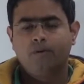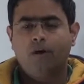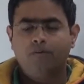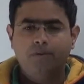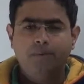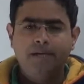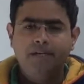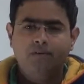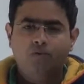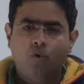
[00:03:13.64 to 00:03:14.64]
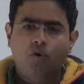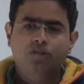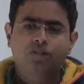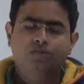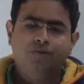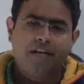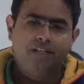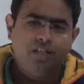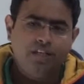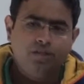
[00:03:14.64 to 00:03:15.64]
Government wants this
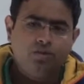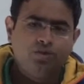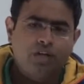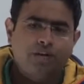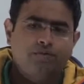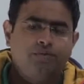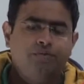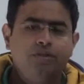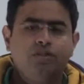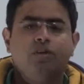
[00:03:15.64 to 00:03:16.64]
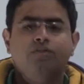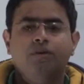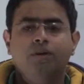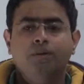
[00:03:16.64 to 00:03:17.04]
financial year to start from first of